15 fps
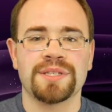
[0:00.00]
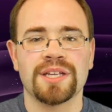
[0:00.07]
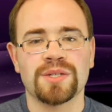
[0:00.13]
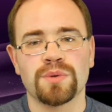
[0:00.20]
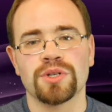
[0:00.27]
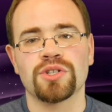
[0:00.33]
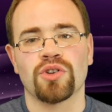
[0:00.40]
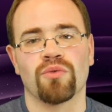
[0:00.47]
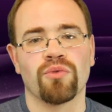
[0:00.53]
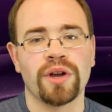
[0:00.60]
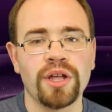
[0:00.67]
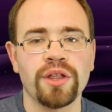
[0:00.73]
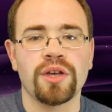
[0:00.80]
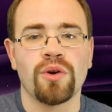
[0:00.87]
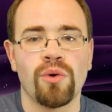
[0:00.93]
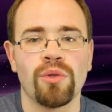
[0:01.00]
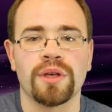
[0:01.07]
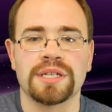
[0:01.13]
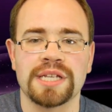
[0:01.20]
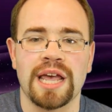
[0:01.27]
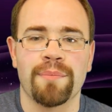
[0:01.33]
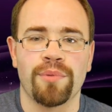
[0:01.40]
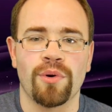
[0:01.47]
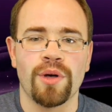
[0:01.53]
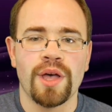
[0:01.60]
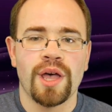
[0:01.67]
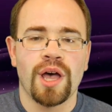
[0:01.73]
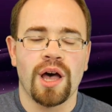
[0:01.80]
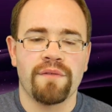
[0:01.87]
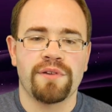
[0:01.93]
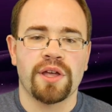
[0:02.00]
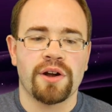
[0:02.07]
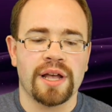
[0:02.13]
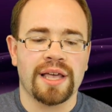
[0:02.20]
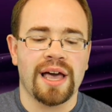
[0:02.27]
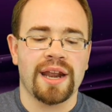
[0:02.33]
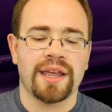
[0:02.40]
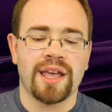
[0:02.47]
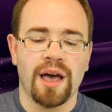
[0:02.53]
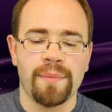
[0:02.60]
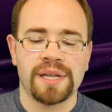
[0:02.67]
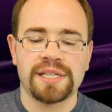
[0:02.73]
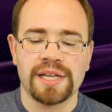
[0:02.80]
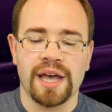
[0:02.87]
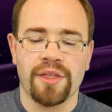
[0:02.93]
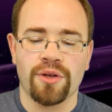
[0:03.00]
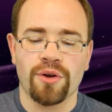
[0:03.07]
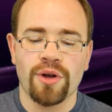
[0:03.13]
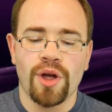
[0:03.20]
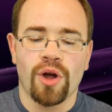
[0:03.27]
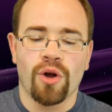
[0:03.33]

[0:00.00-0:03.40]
This was just a really cool example of the internet kind of coming together,